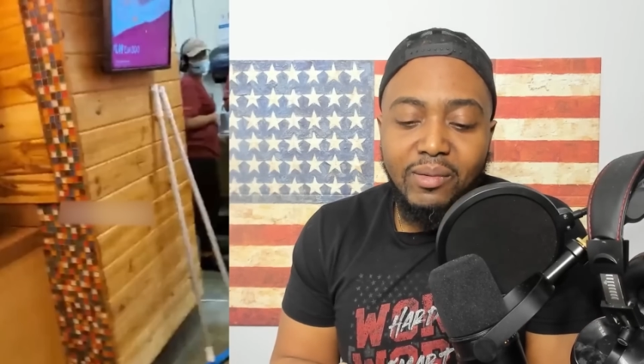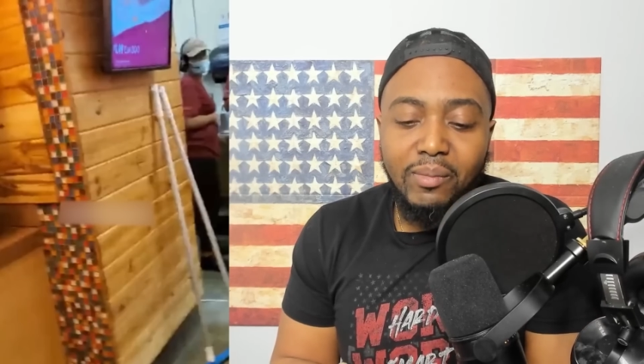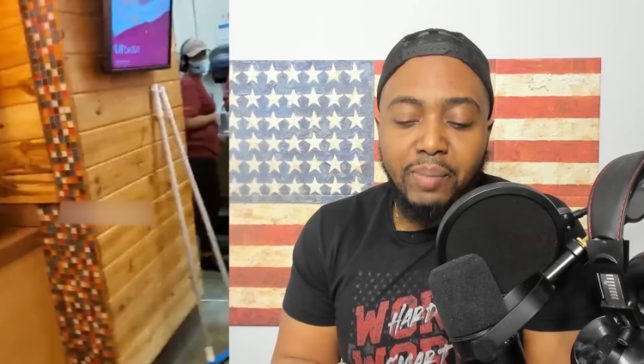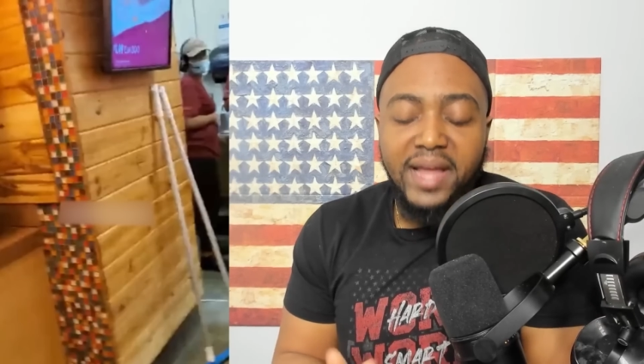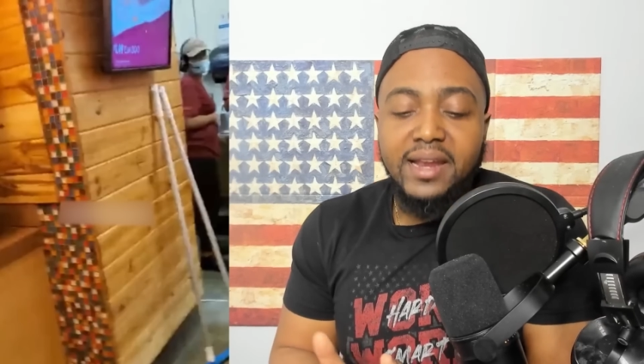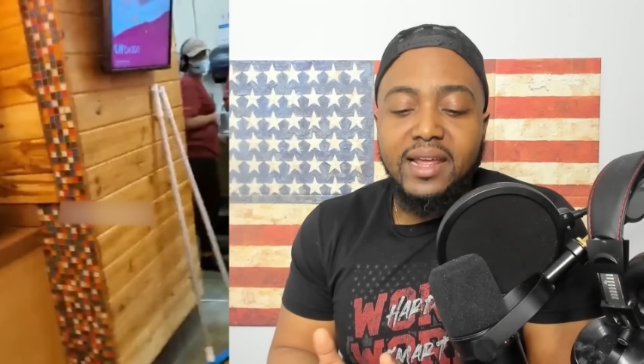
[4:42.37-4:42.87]

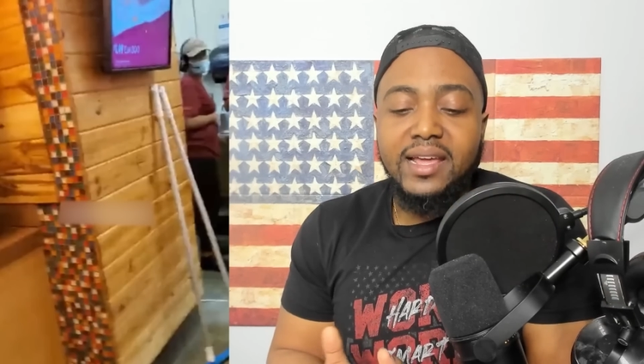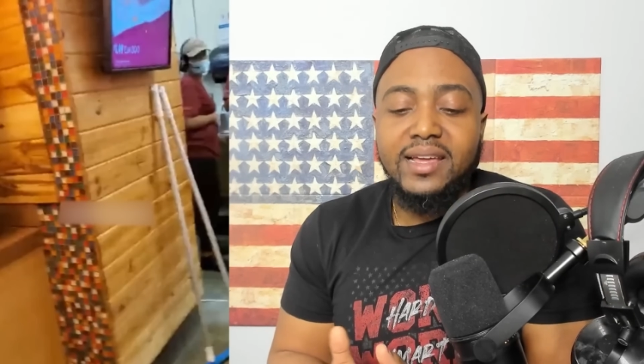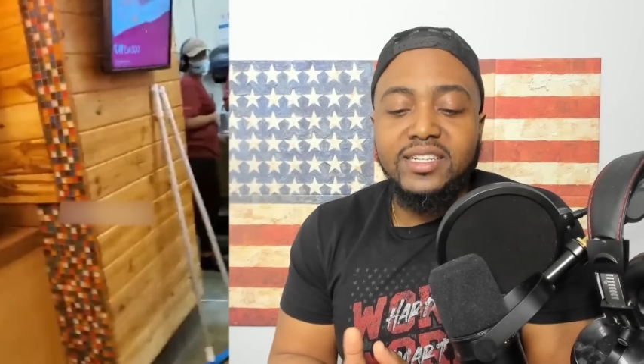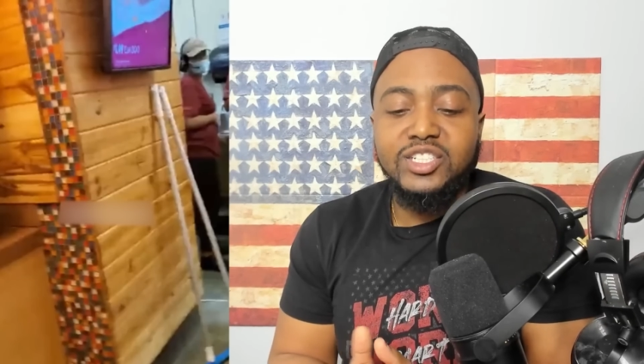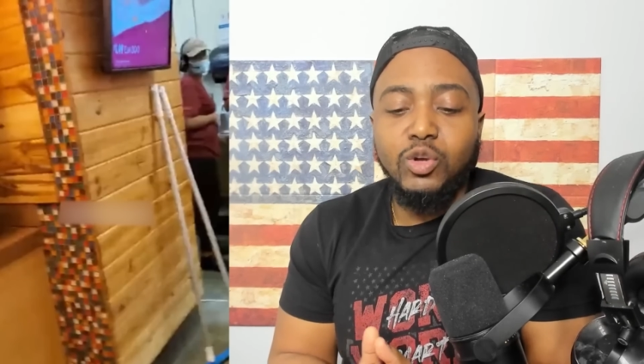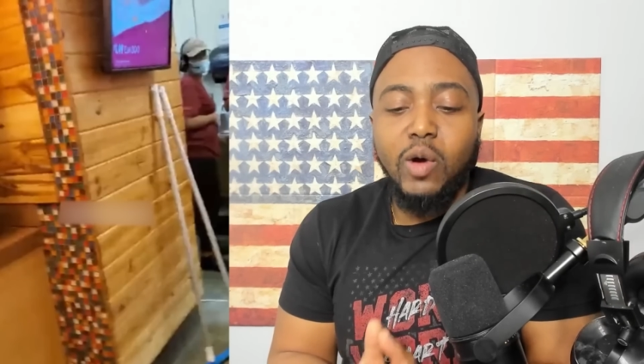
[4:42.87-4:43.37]
But
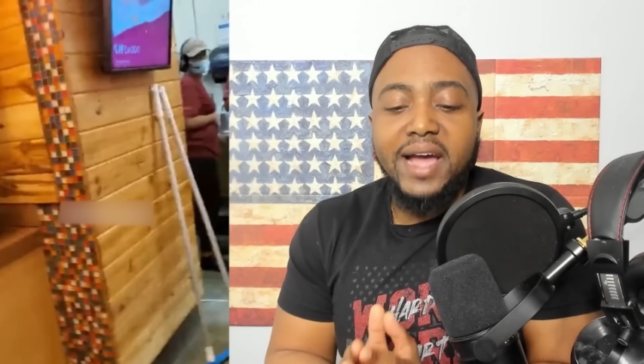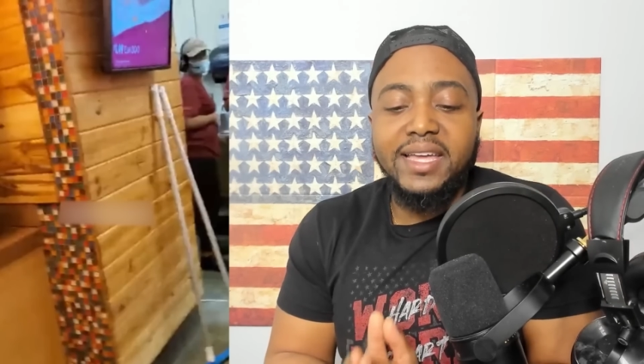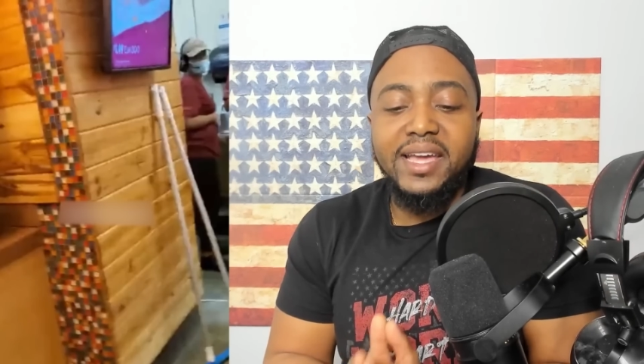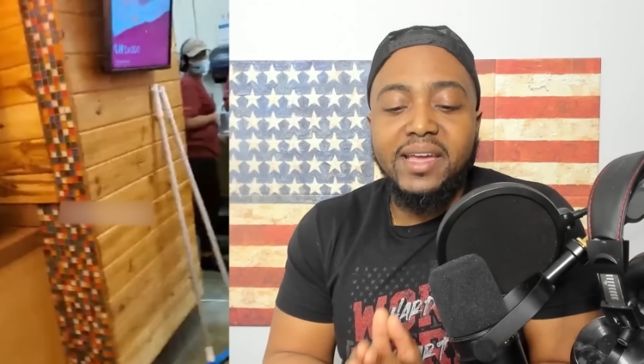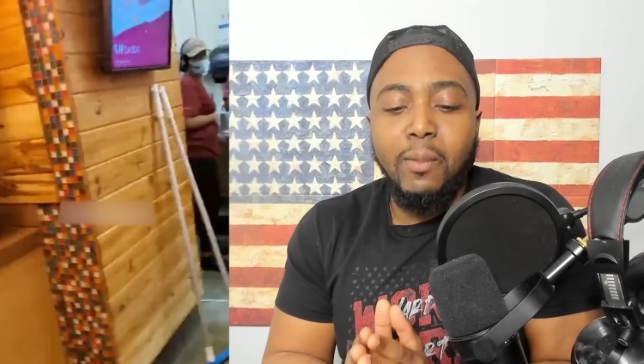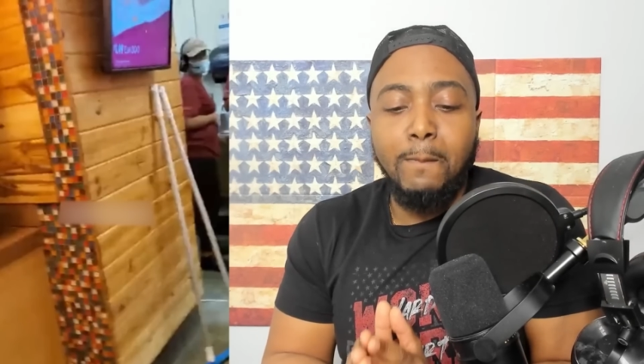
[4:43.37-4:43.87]
do I
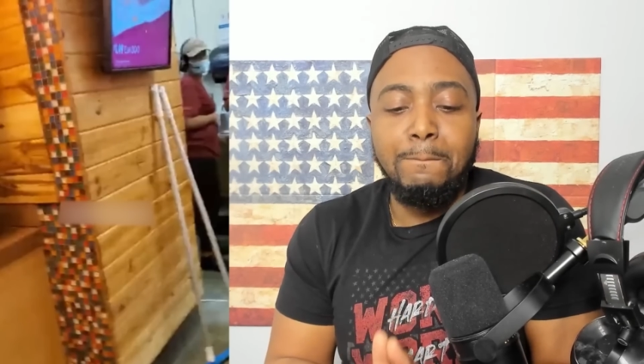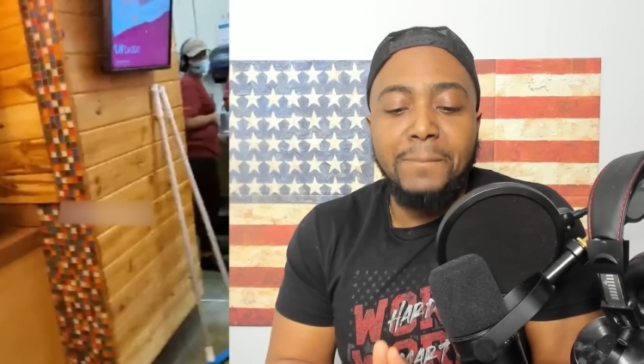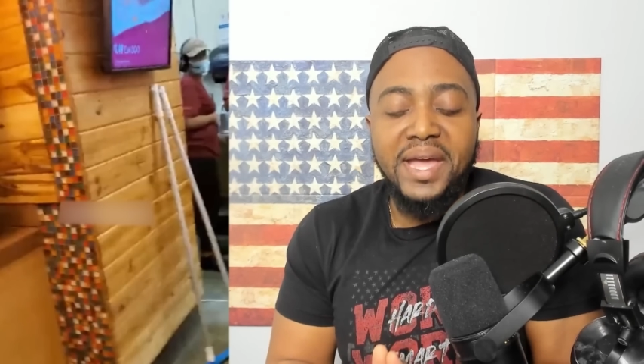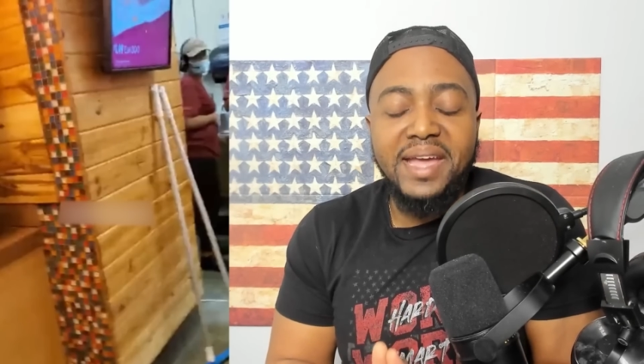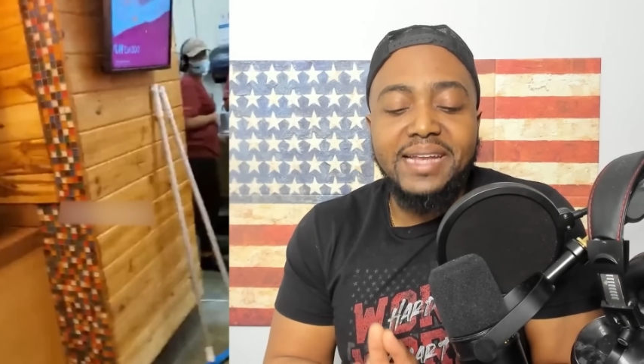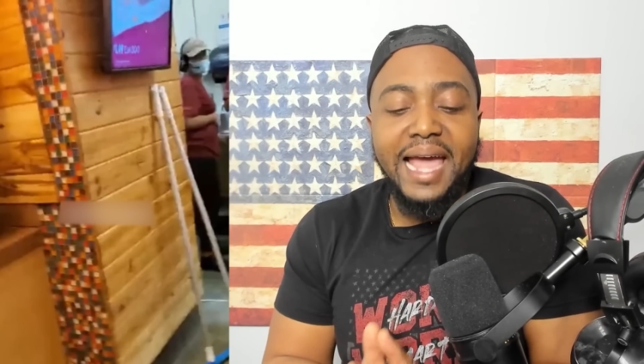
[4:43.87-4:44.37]
get
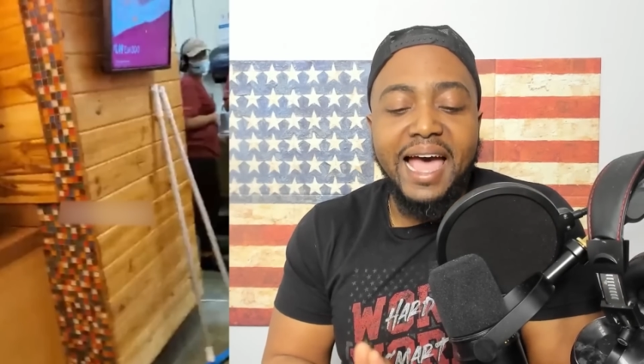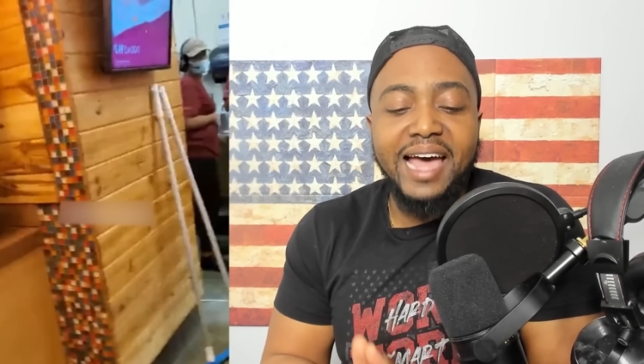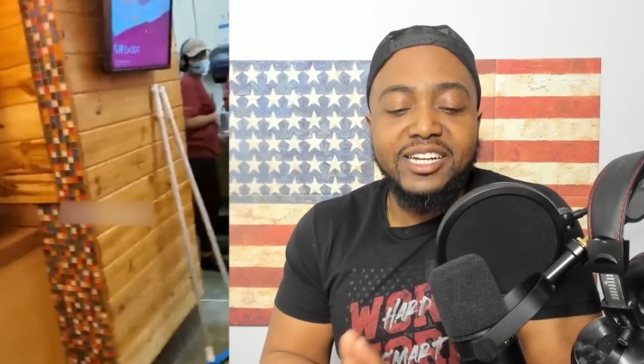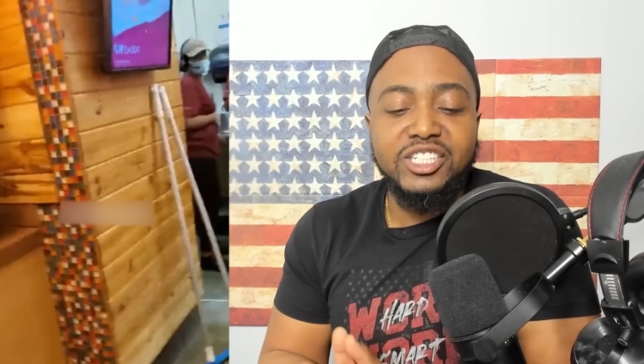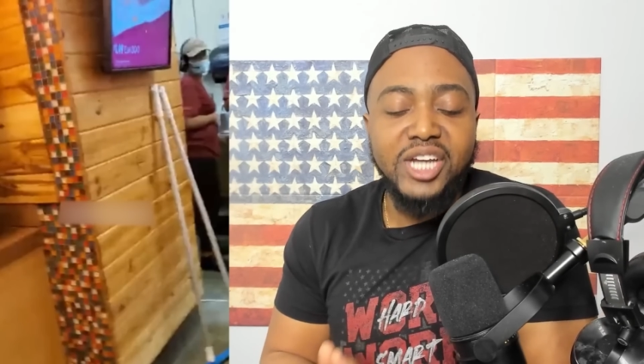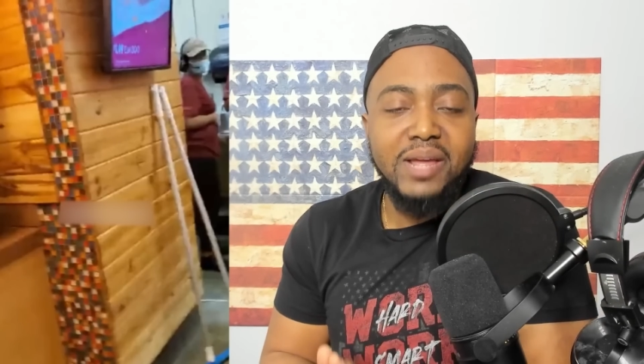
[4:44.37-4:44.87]
bit
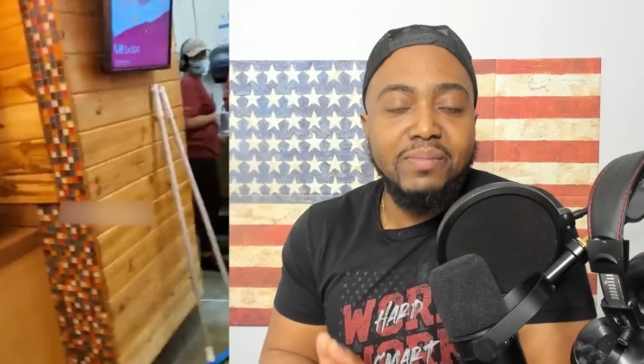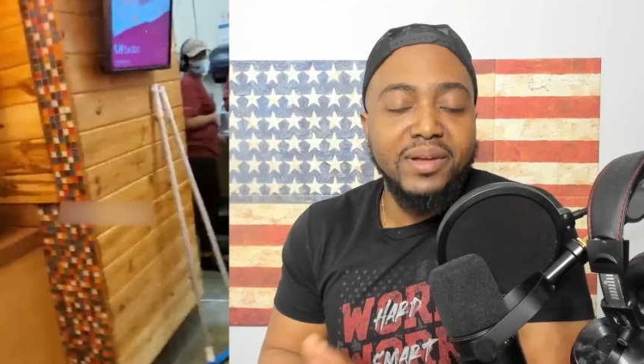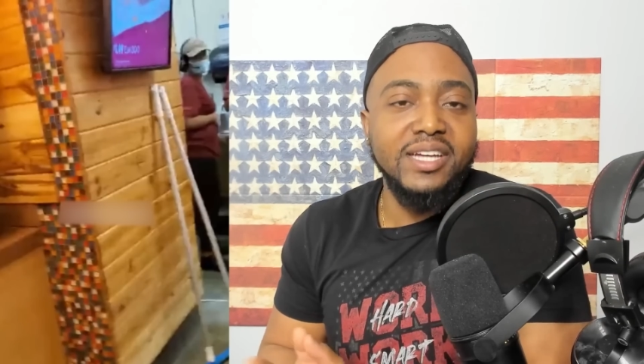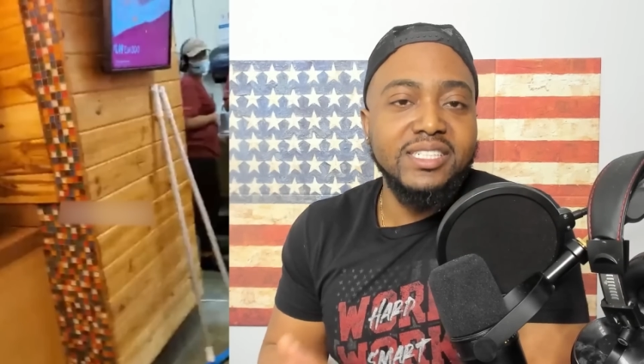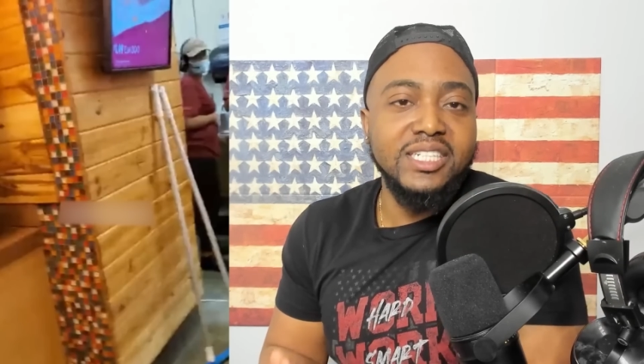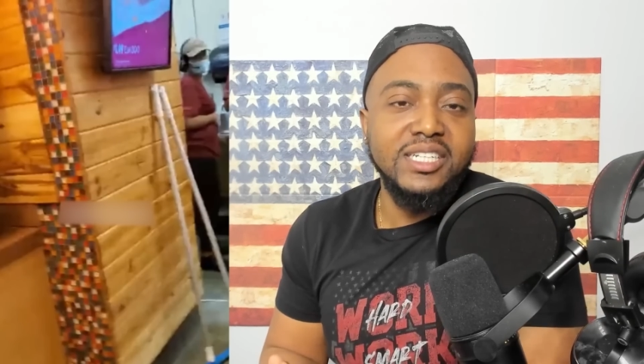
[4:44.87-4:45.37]
out of shape
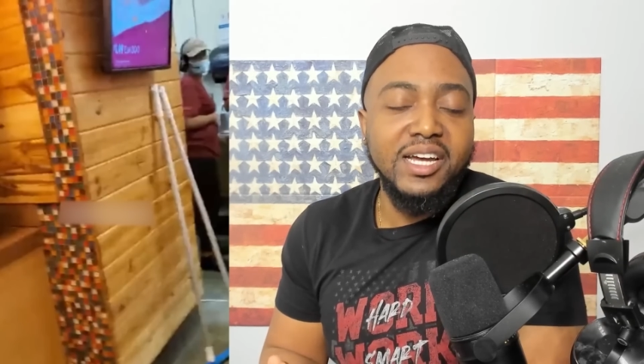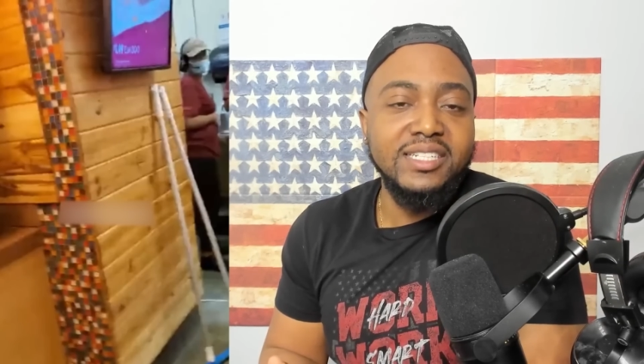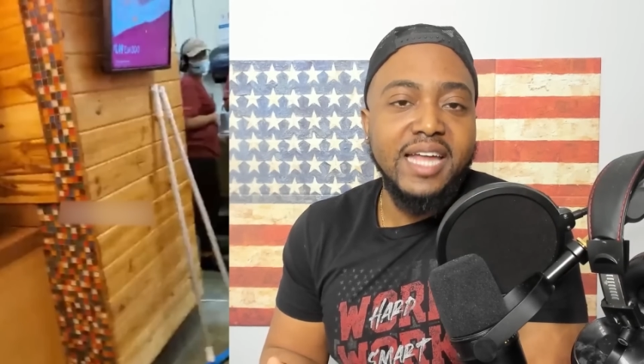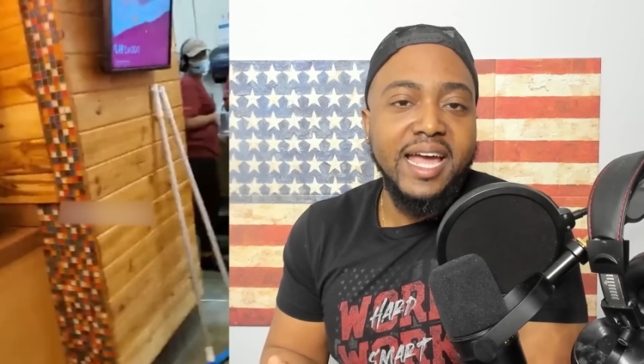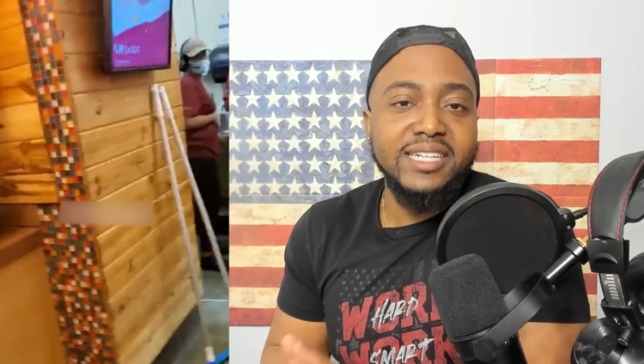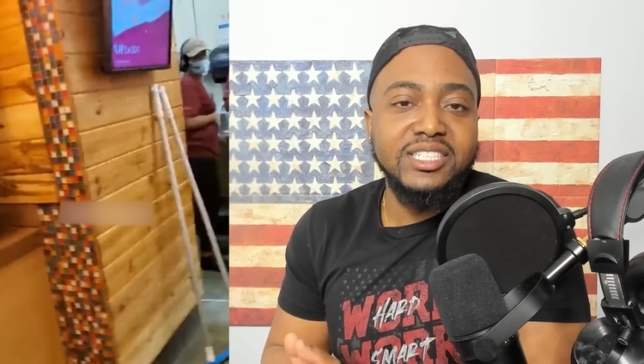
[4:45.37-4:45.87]
because she
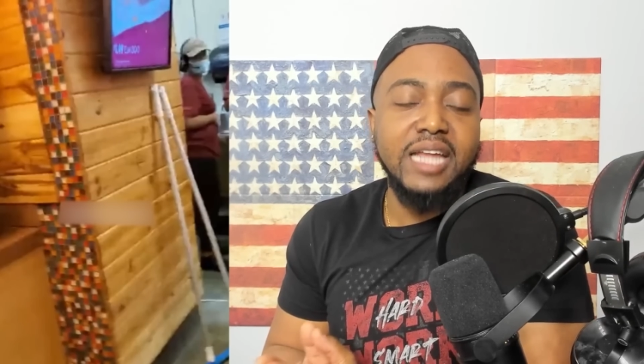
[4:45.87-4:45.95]
does that?